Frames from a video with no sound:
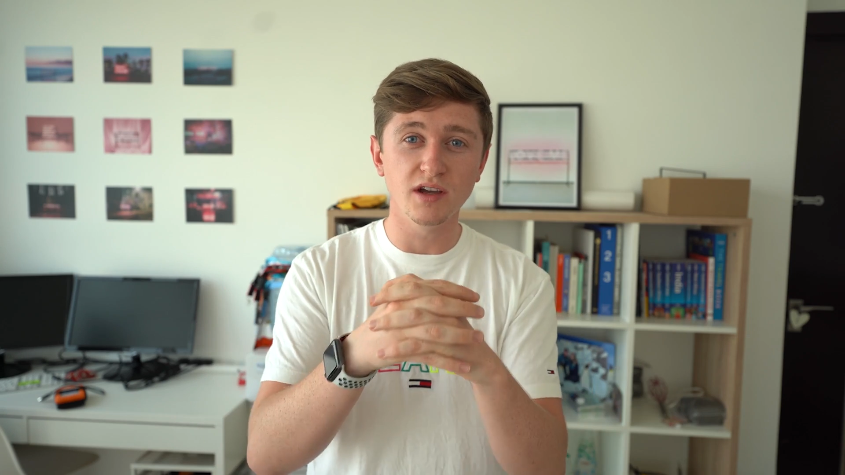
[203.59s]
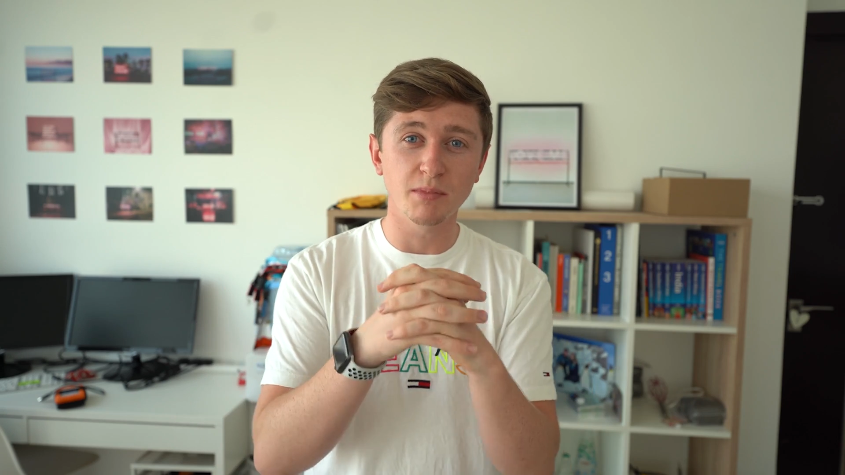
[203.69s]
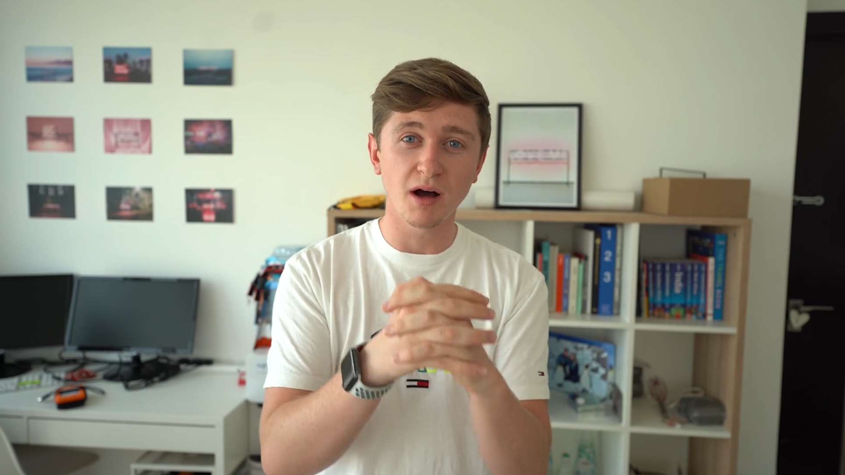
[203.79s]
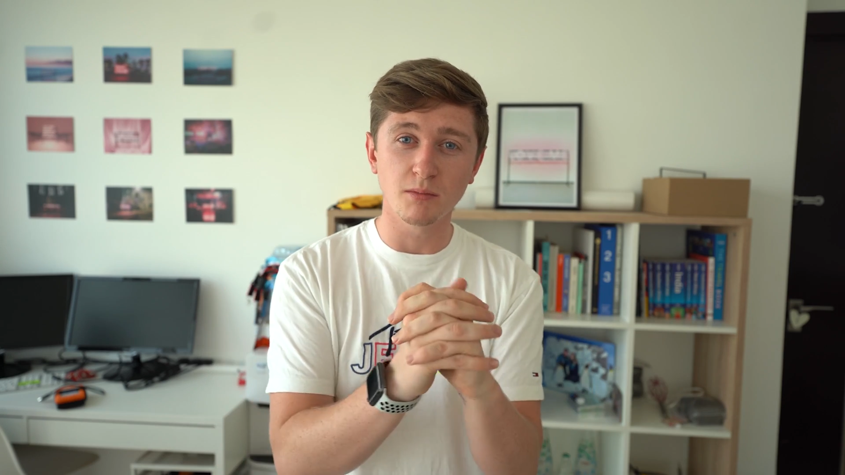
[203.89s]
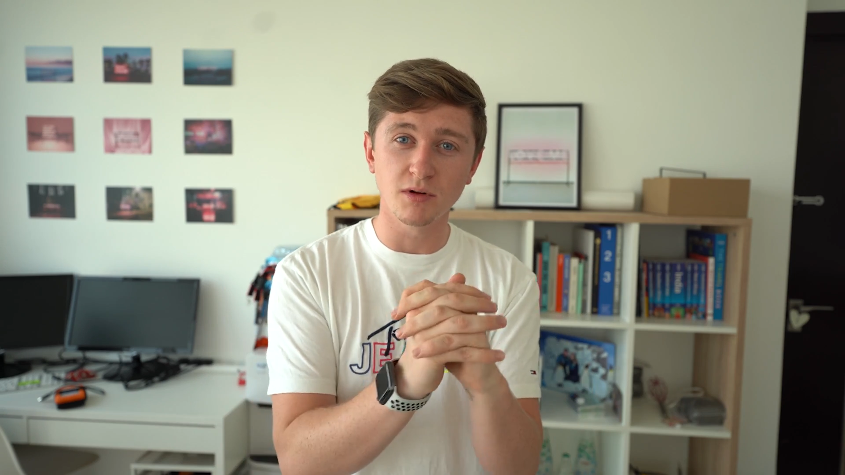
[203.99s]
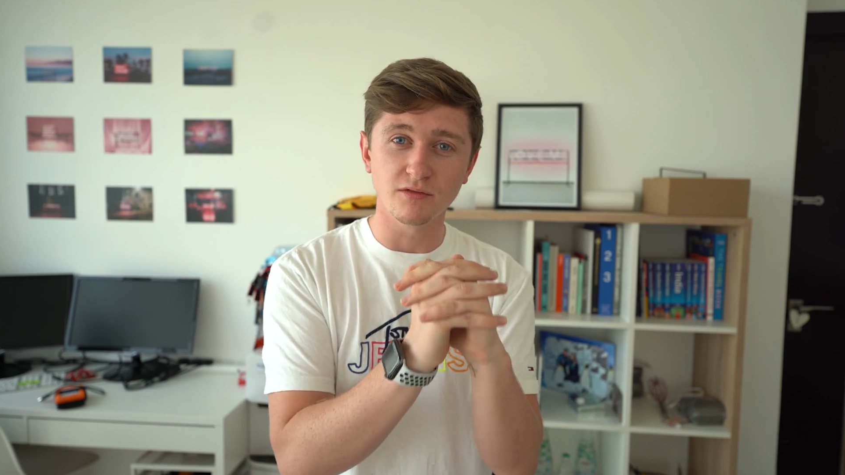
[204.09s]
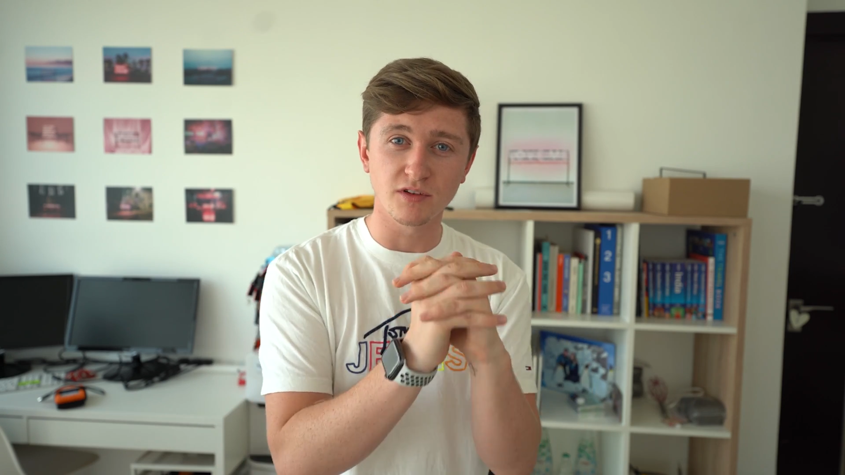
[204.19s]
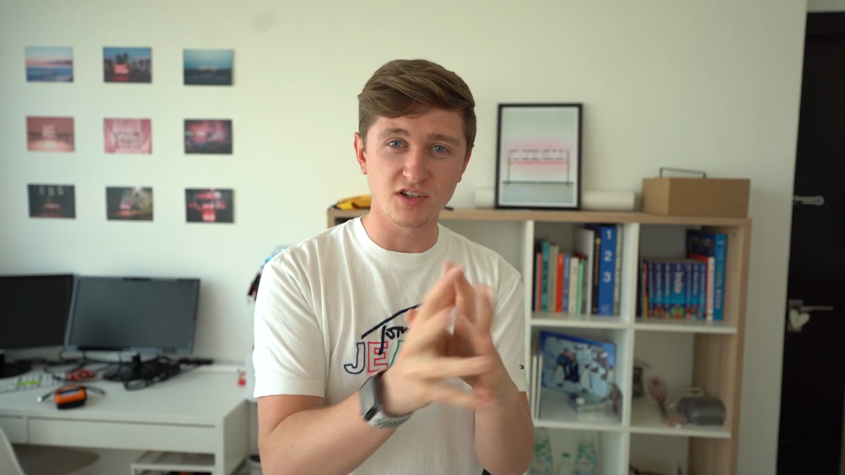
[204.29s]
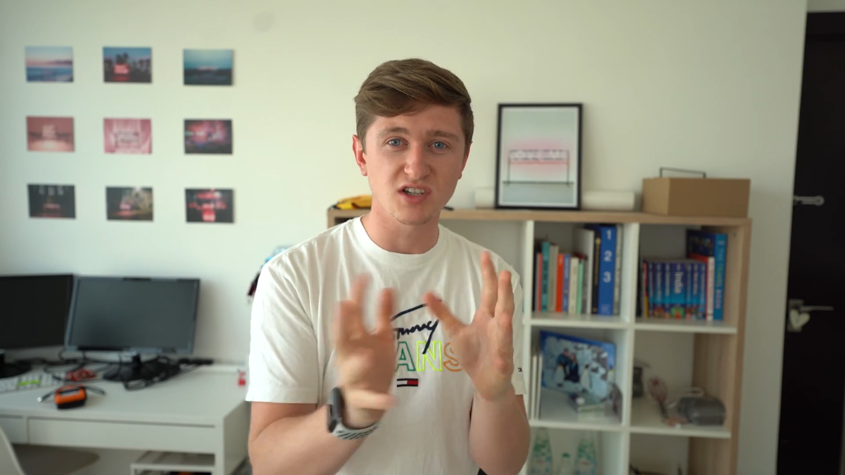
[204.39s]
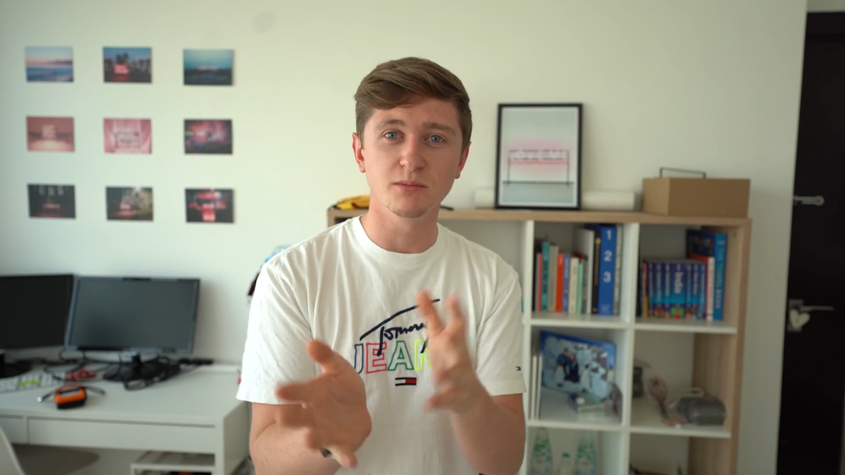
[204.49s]
apartment for
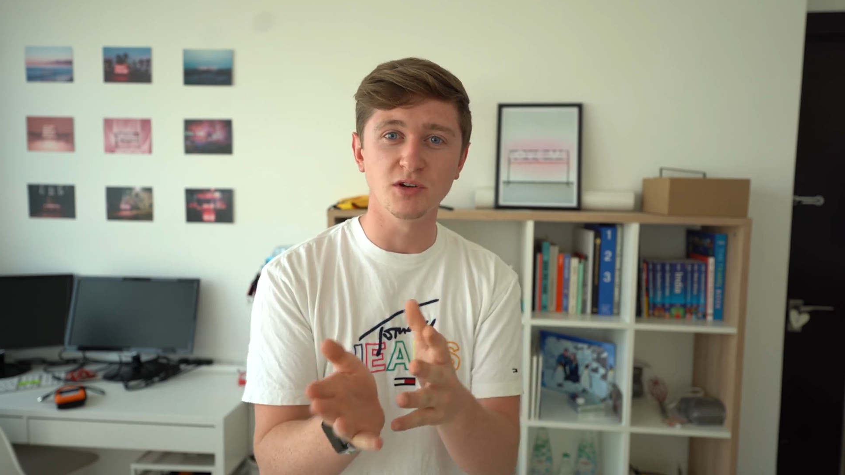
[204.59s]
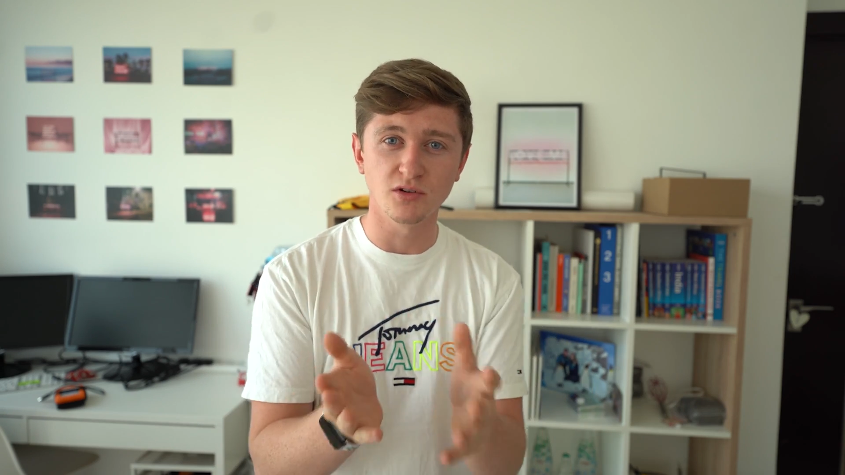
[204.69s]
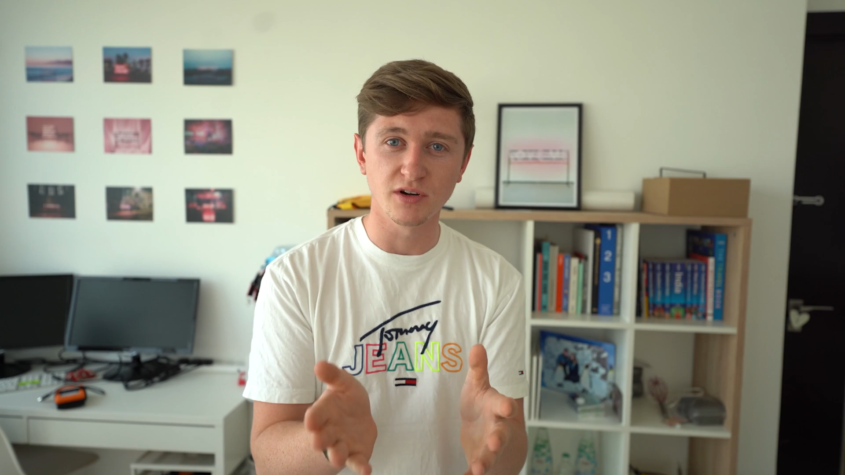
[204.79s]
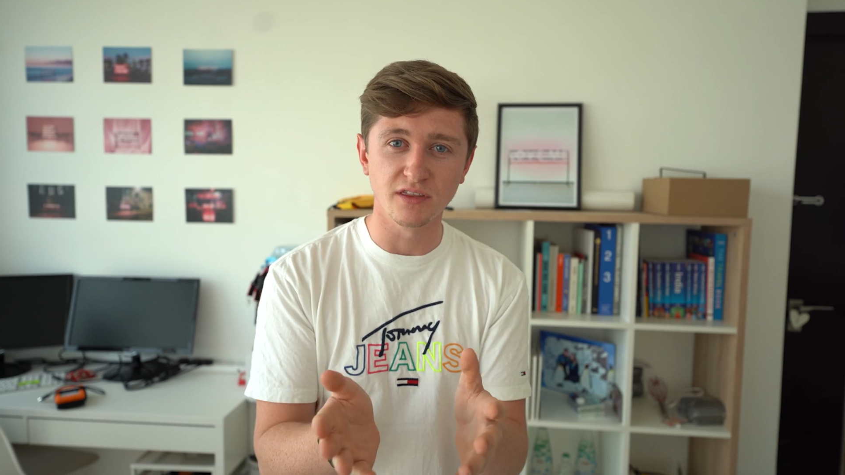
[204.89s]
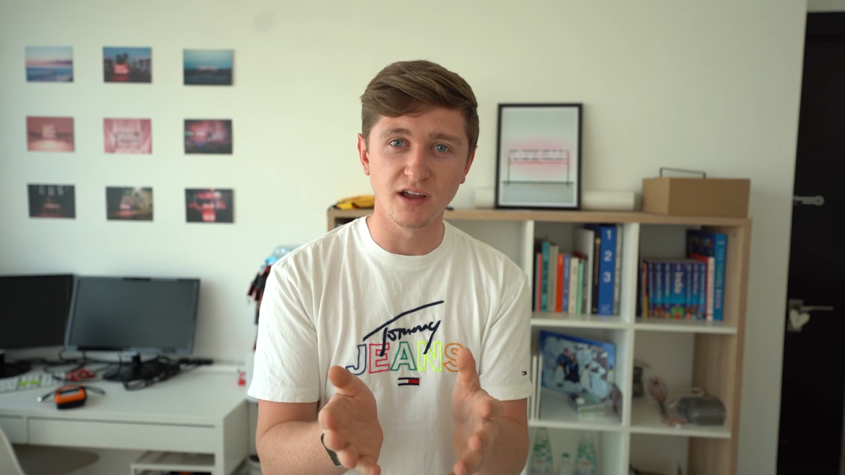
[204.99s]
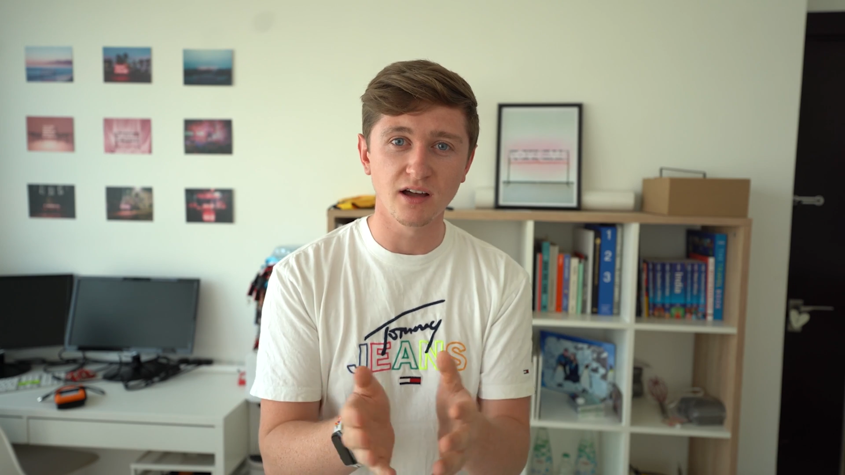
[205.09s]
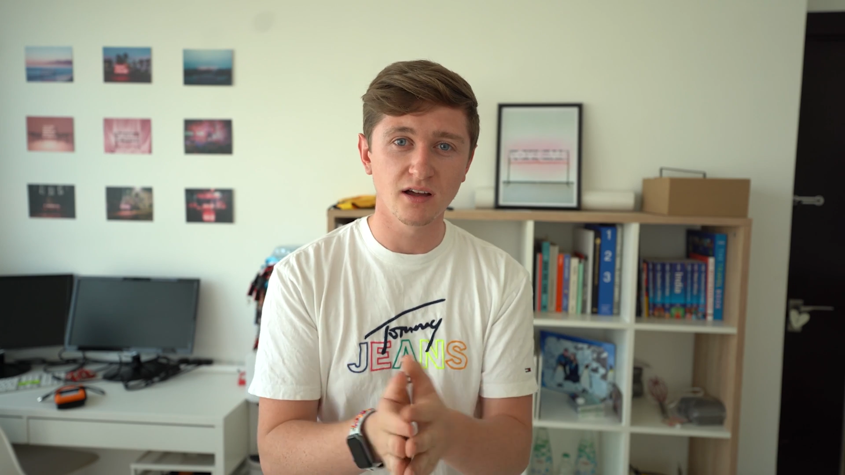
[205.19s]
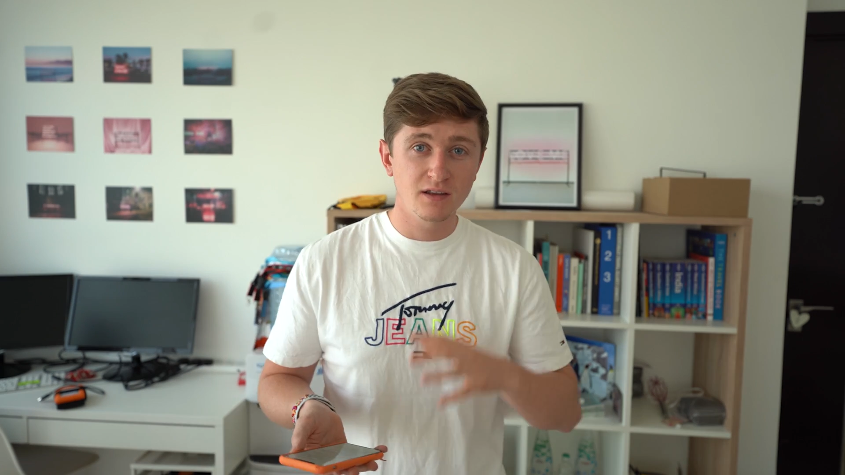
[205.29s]
the time that you're in there.